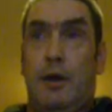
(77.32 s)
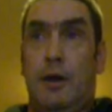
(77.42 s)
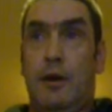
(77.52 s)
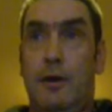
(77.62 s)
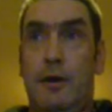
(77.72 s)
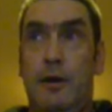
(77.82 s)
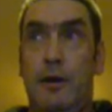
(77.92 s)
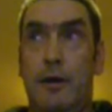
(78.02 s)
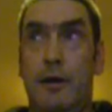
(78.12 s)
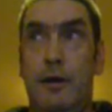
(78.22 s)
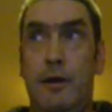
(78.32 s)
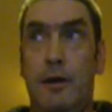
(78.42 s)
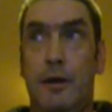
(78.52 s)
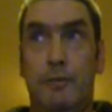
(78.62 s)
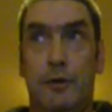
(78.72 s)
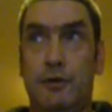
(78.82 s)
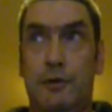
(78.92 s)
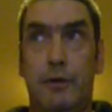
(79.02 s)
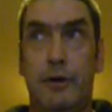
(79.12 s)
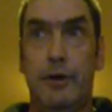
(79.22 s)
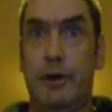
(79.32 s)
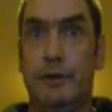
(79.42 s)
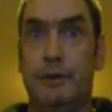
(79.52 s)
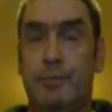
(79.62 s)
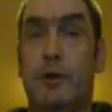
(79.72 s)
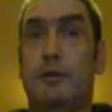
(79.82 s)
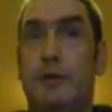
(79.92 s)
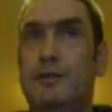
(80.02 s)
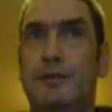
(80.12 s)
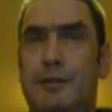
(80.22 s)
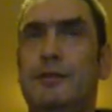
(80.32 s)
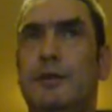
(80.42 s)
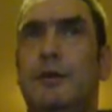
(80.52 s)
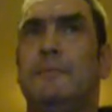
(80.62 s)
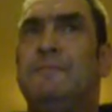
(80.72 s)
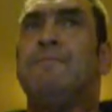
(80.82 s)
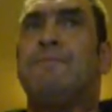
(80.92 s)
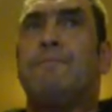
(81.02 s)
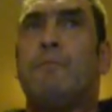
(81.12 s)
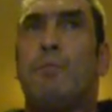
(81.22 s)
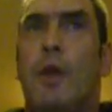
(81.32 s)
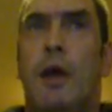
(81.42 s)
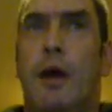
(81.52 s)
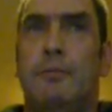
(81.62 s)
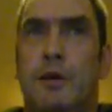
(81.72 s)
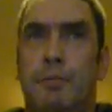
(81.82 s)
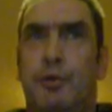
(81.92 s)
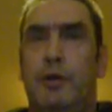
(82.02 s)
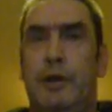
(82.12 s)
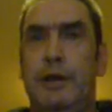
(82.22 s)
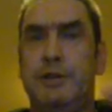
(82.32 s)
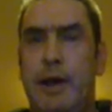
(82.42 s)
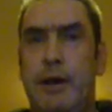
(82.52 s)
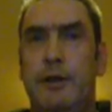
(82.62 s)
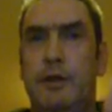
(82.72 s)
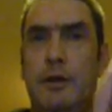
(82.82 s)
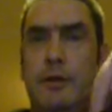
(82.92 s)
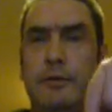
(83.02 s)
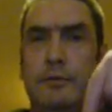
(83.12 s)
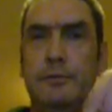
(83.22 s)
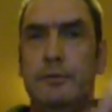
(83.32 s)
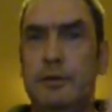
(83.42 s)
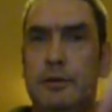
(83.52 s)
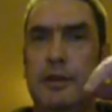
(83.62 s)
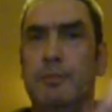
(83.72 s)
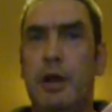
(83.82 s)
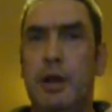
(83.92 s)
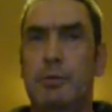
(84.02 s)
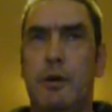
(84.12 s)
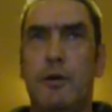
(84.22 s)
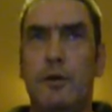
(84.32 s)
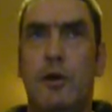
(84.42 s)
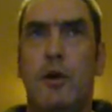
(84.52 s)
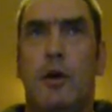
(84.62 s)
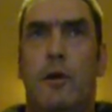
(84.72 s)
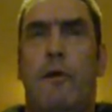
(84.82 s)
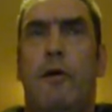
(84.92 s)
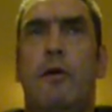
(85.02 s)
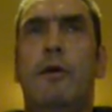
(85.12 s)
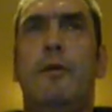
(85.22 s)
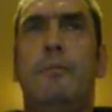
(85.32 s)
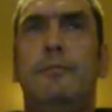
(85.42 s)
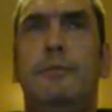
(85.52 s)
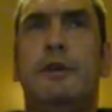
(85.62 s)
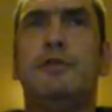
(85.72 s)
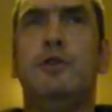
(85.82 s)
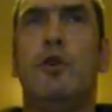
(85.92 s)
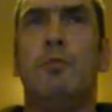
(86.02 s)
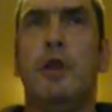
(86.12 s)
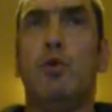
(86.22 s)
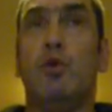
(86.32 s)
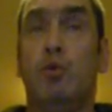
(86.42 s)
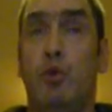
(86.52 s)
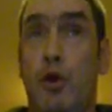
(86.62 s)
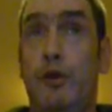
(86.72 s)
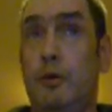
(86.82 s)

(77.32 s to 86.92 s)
Uh, I'm not sure where he is, but there's. I'm going to put the links down in the in the belly bar. Um, that's Norm Lowell one.